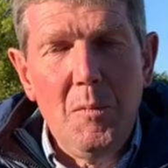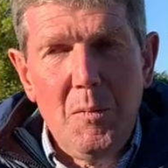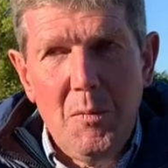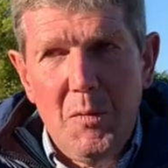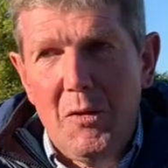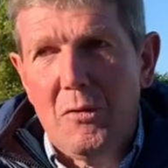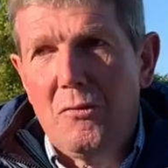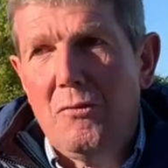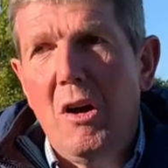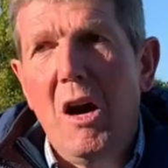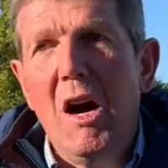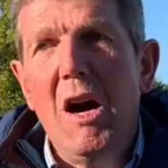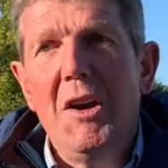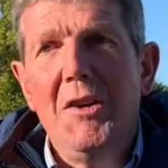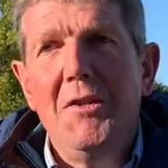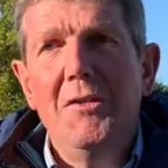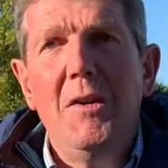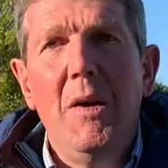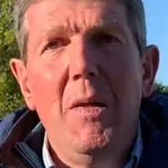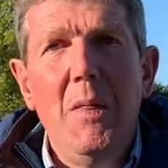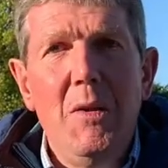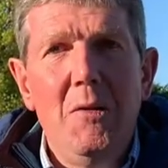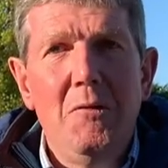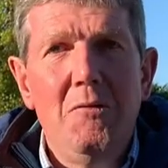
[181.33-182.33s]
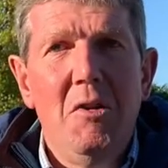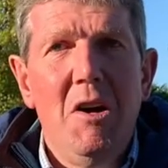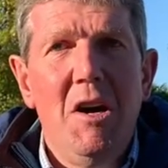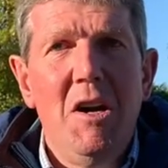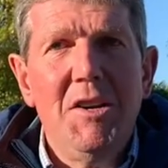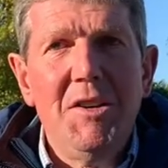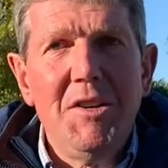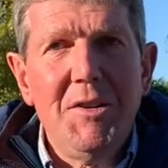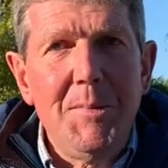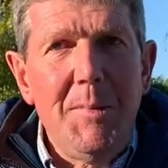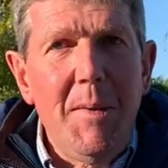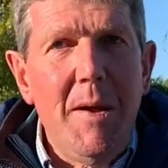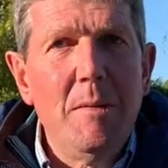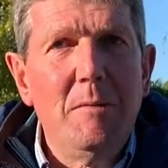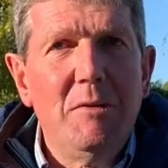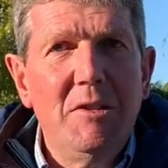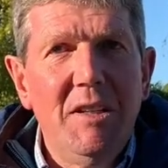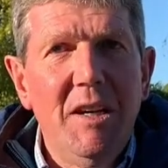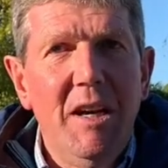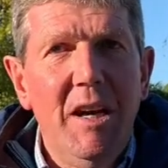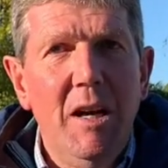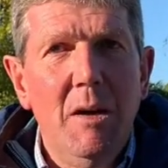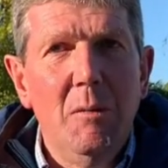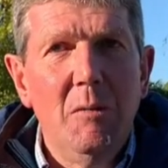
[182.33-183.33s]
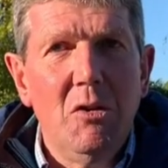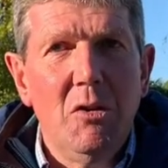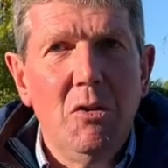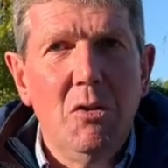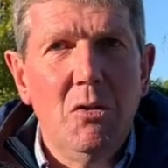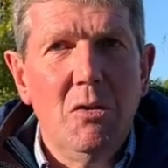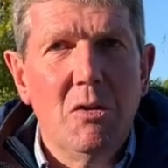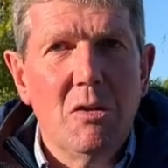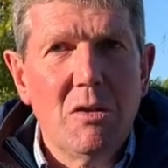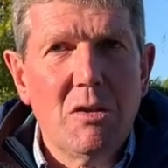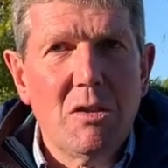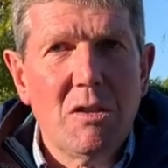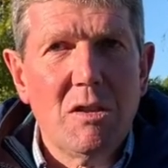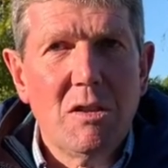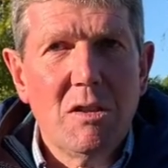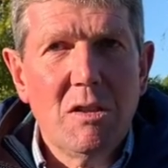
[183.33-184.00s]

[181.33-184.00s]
the rider and the rider to be able to help the horse.